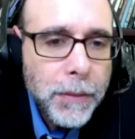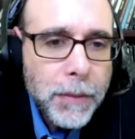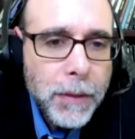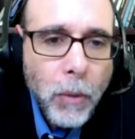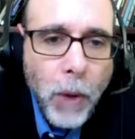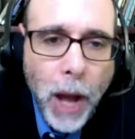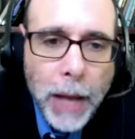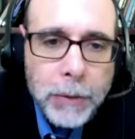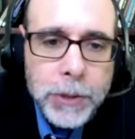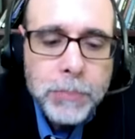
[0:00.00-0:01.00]
The
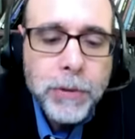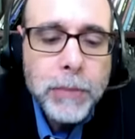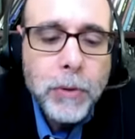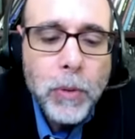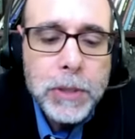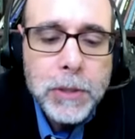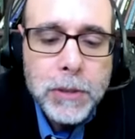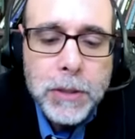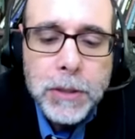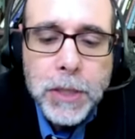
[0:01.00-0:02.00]
Ohio Supreme Court's
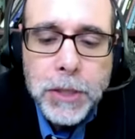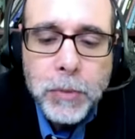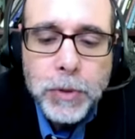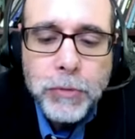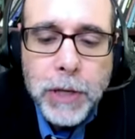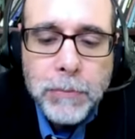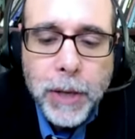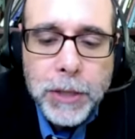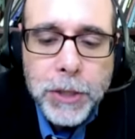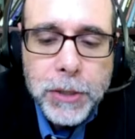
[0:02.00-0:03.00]
decision was written
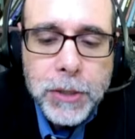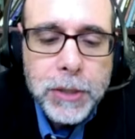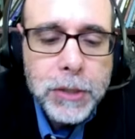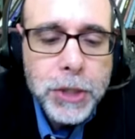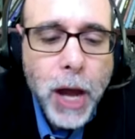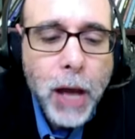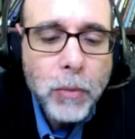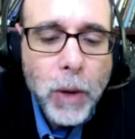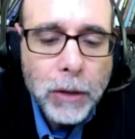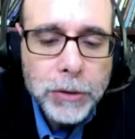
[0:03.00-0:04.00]
by Justice
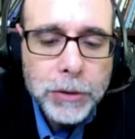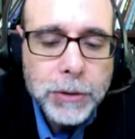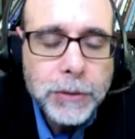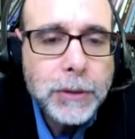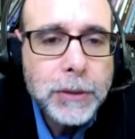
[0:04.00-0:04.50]
John Welch.